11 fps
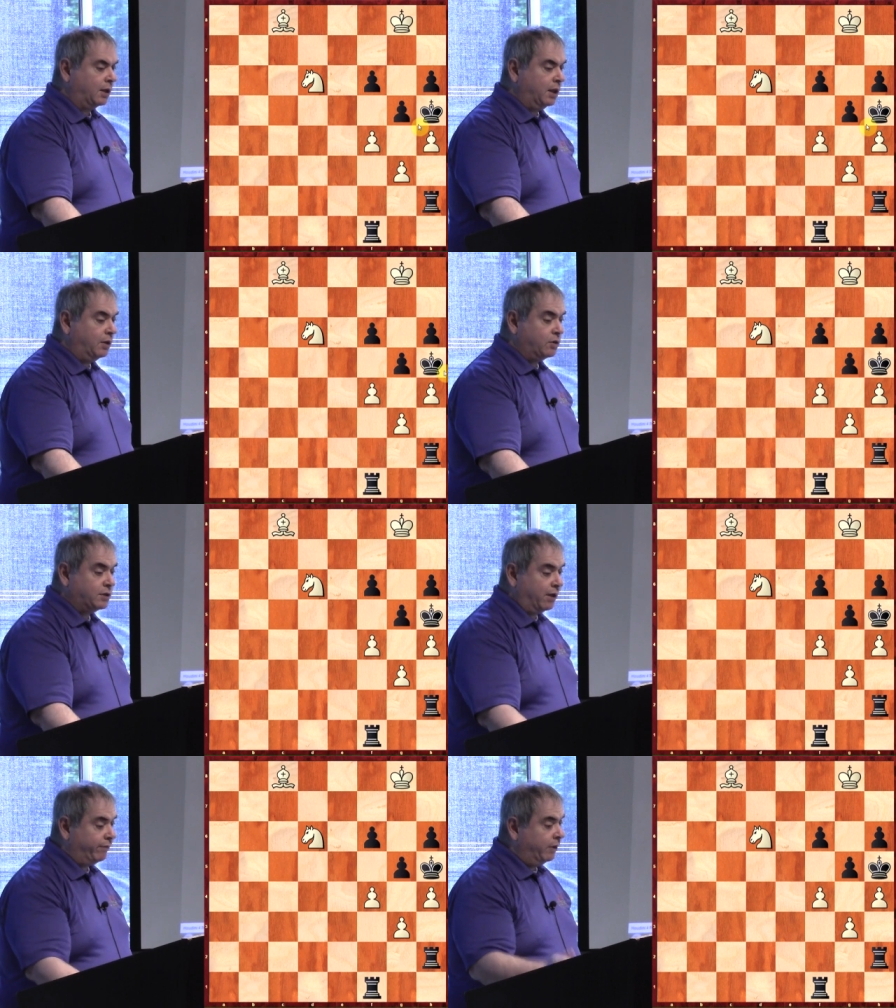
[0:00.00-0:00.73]
You think to
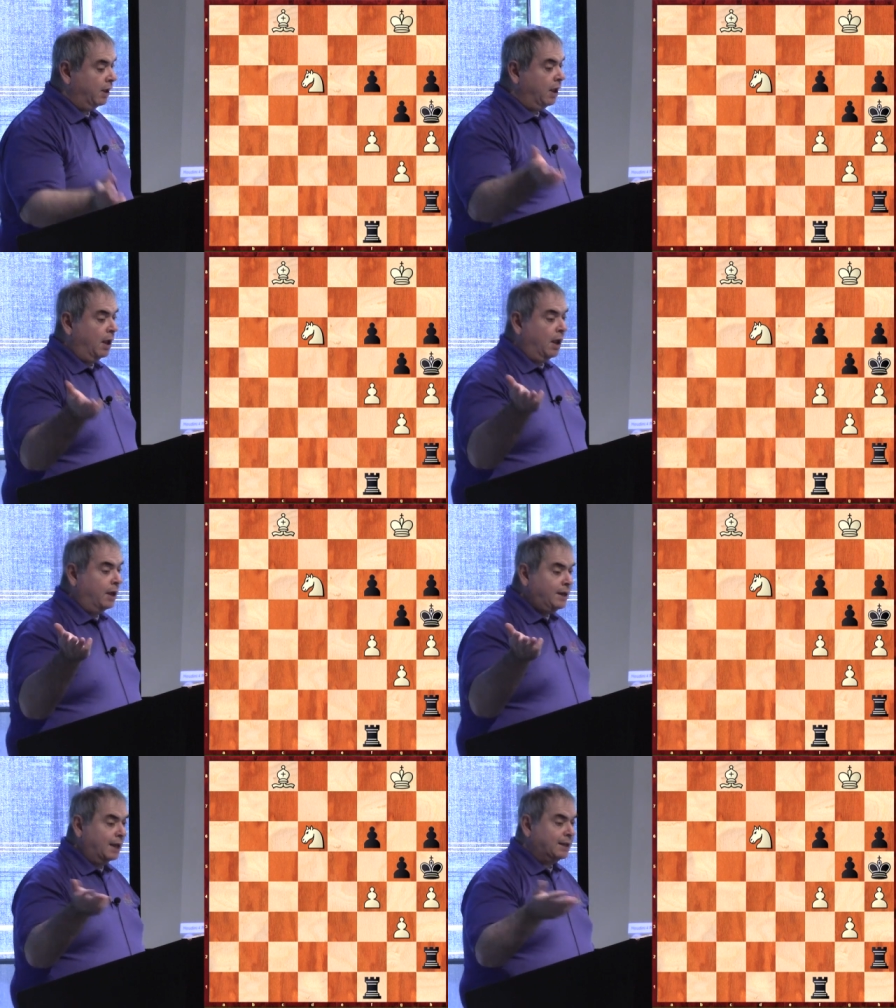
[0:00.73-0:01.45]
yourself,
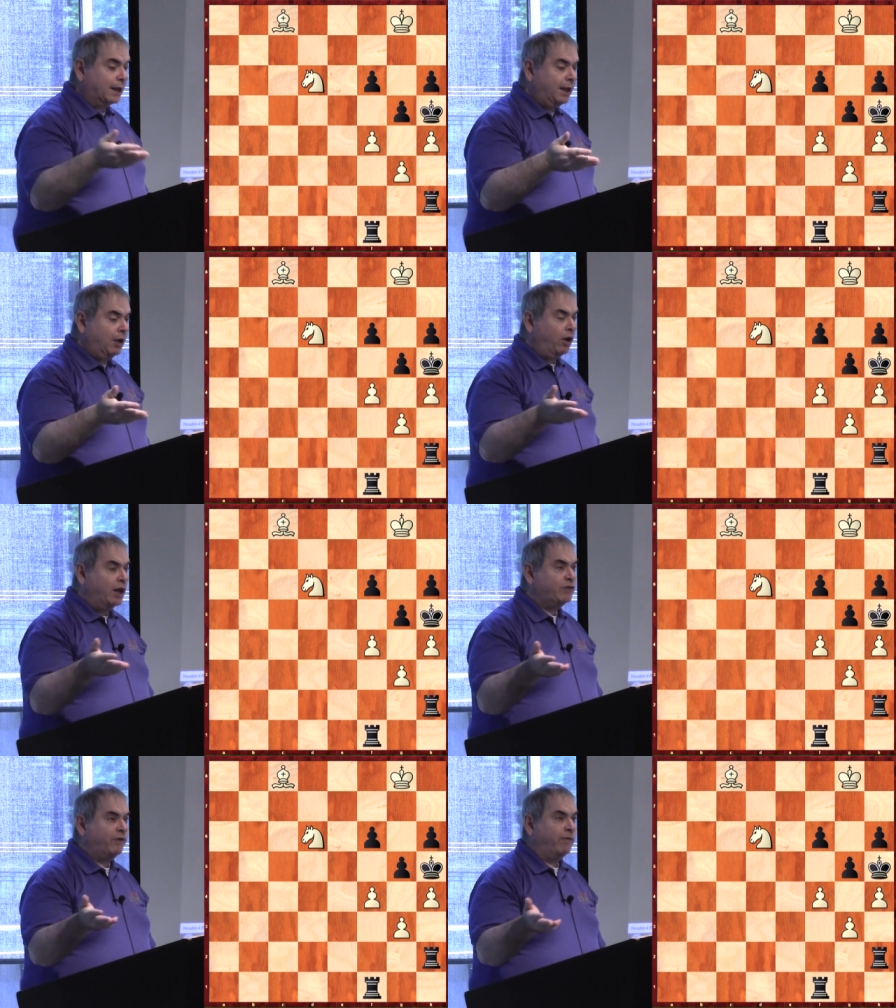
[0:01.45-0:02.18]
yeah, the king on
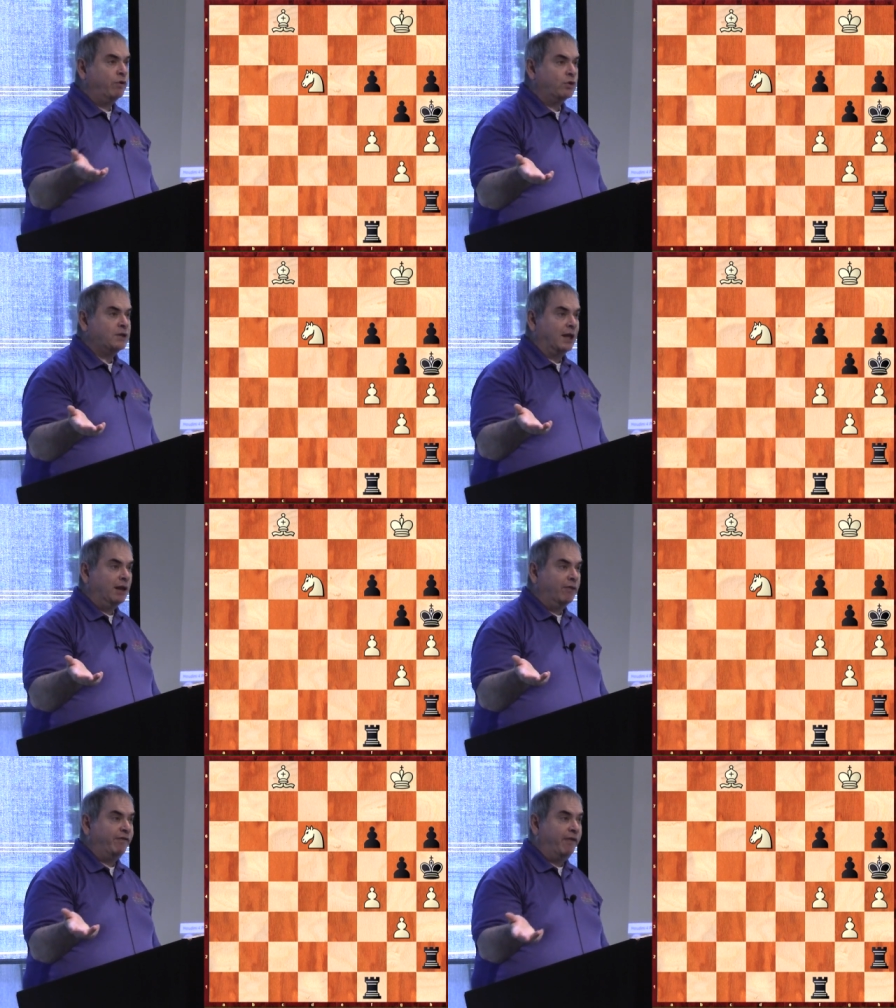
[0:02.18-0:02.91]
h5 looks a
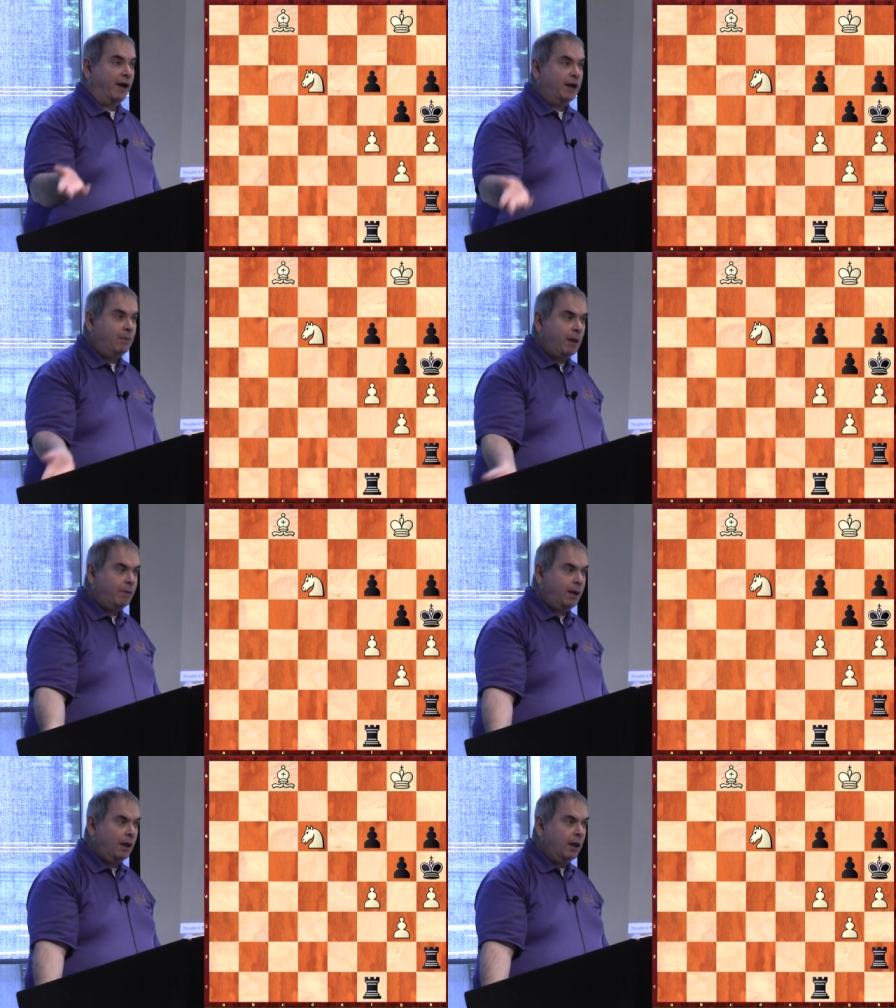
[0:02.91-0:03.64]
little funny
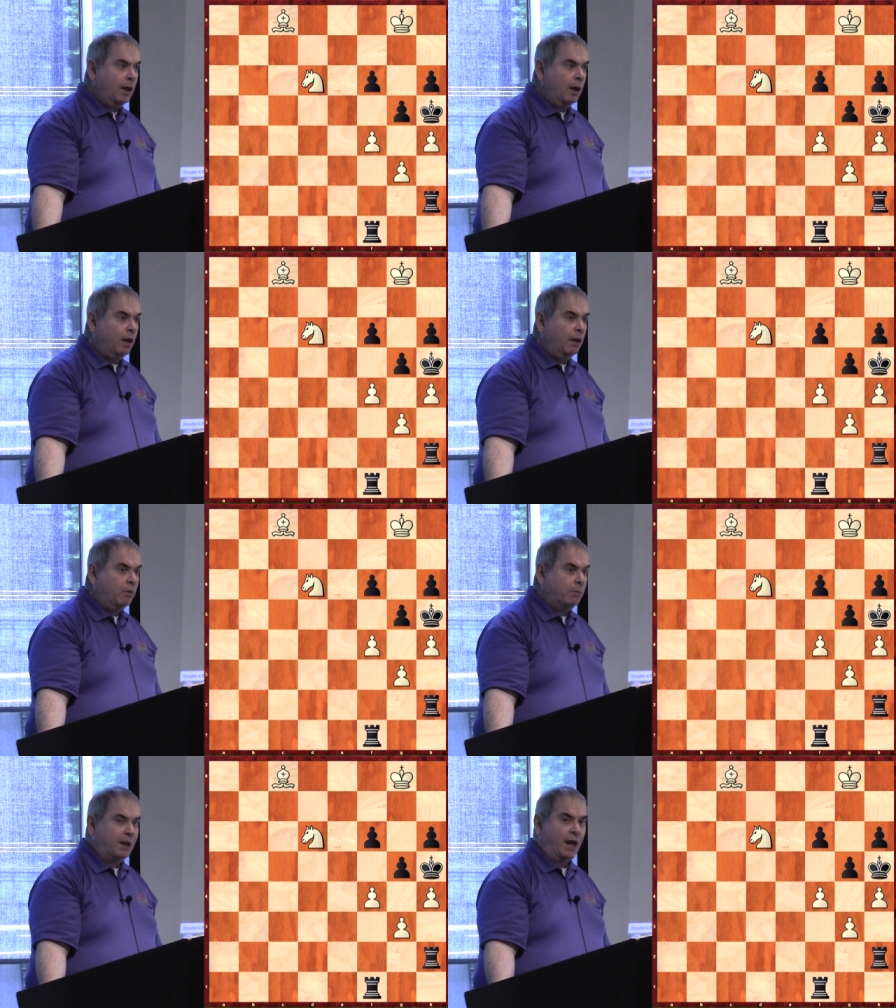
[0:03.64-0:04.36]
maybe,
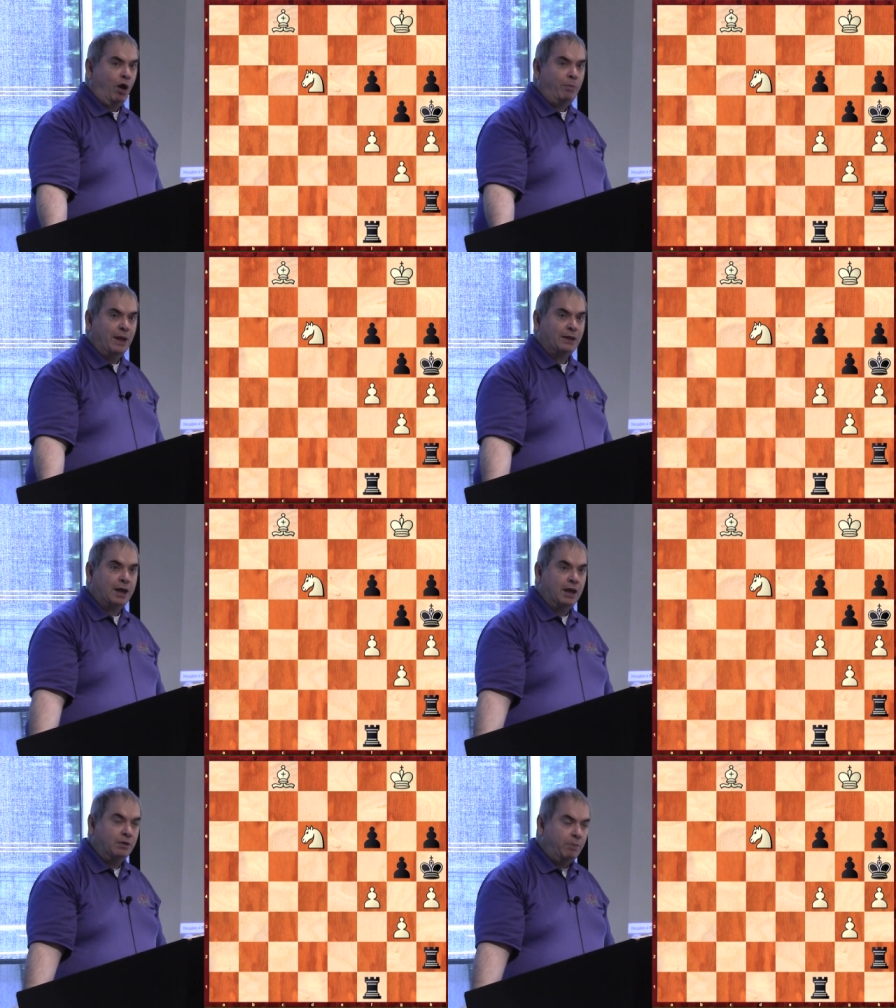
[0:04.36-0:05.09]
but how bad
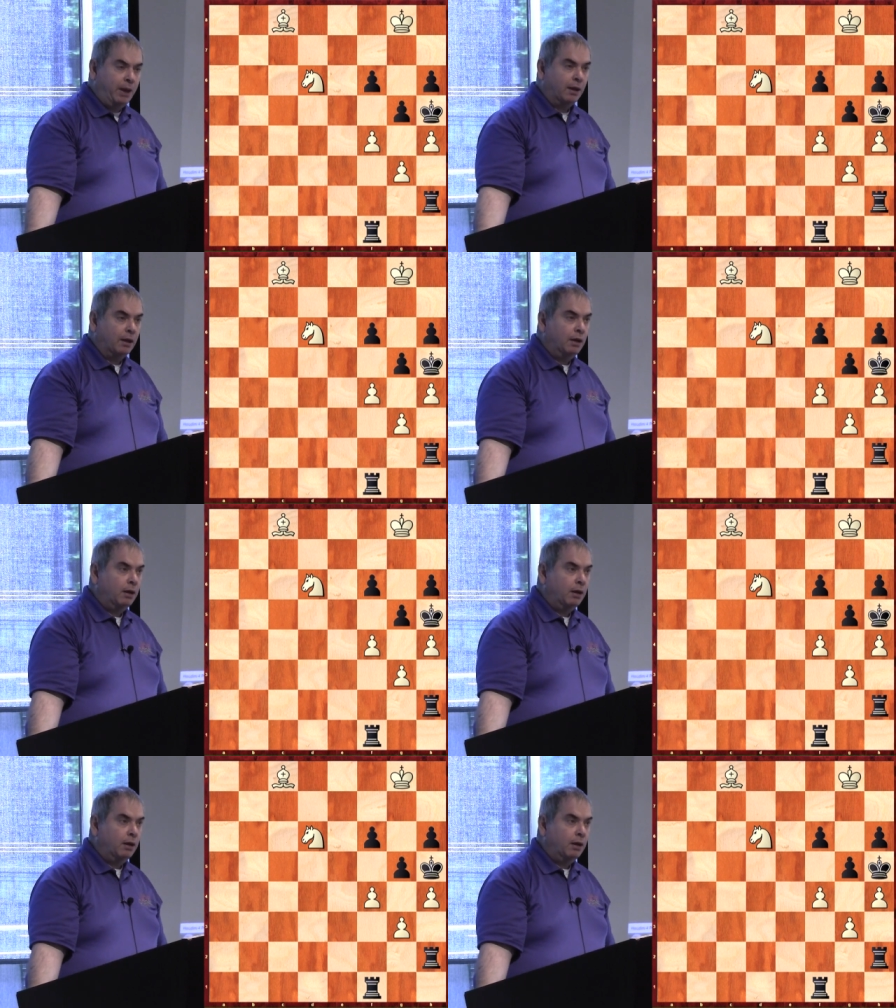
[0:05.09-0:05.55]
can it be?